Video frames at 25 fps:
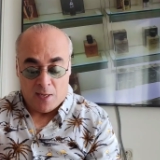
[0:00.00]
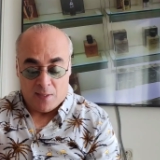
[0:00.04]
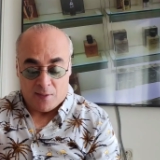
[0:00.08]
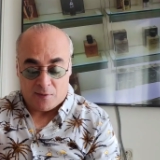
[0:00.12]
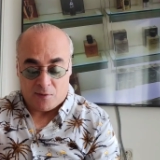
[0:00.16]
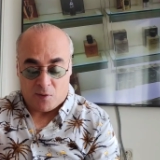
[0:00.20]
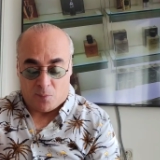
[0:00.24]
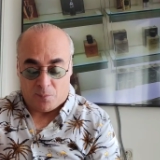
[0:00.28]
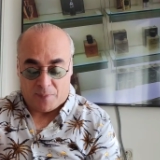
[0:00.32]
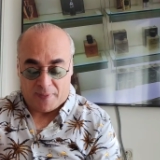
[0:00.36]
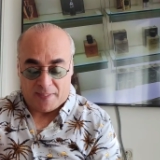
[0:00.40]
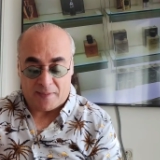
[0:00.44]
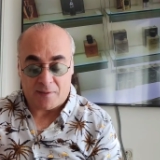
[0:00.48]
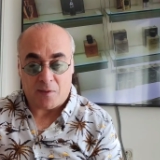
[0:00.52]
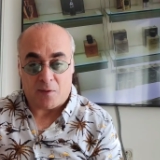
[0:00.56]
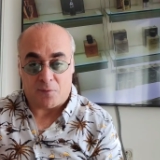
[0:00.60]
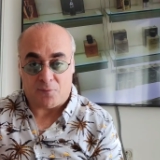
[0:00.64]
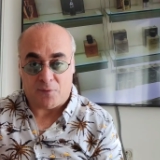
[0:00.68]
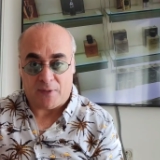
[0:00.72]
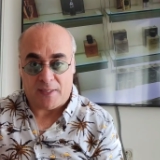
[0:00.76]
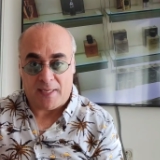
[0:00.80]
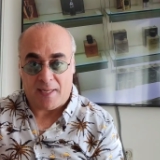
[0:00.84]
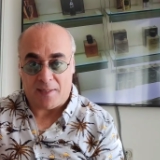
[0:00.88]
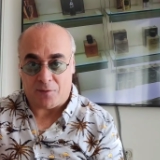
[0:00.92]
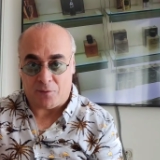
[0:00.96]
So please don't
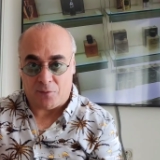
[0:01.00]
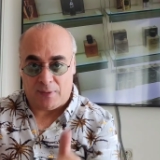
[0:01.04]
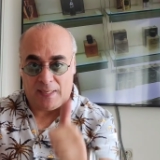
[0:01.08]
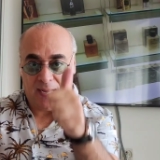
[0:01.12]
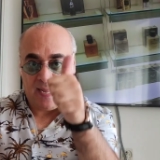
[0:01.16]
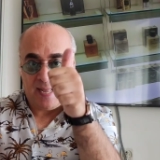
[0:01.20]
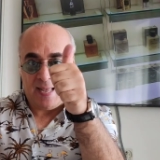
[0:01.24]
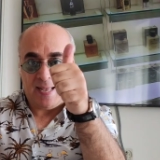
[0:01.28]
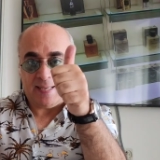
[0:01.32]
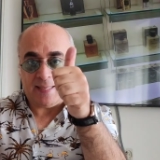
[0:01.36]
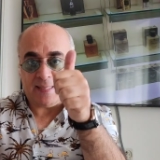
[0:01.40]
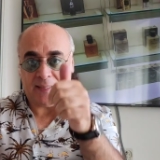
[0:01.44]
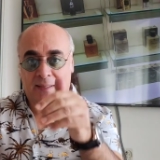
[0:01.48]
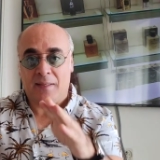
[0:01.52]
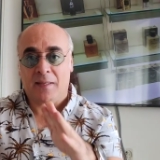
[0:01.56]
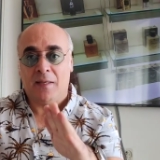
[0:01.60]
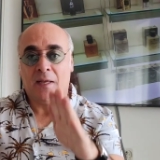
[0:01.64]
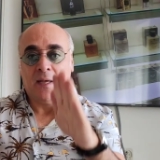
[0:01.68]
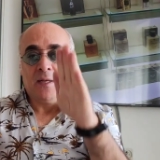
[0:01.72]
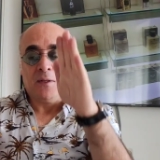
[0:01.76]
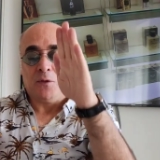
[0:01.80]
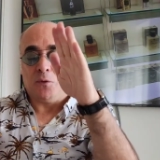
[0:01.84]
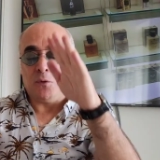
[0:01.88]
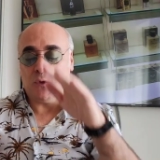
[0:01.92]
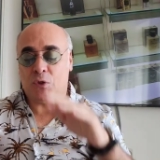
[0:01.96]
forget to like,
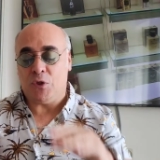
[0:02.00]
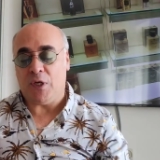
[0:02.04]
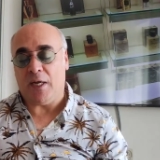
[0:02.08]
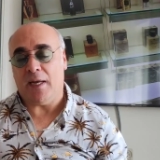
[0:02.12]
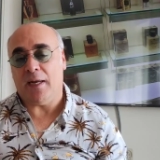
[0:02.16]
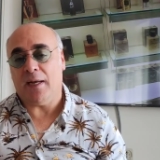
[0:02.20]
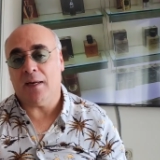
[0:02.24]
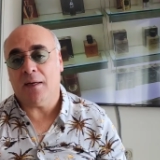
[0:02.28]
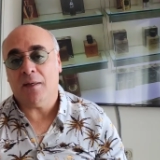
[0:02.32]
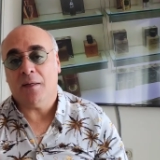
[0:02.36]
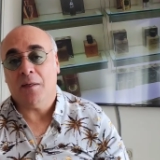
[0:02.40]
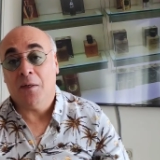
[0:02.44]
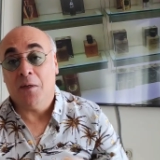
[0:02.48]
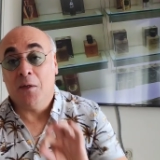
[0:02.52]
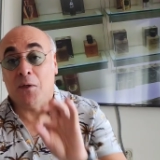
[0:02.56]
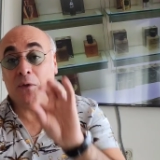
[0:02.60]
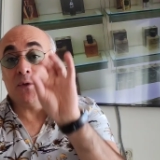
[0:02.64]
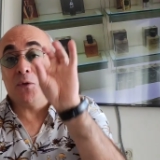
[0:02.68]
to share,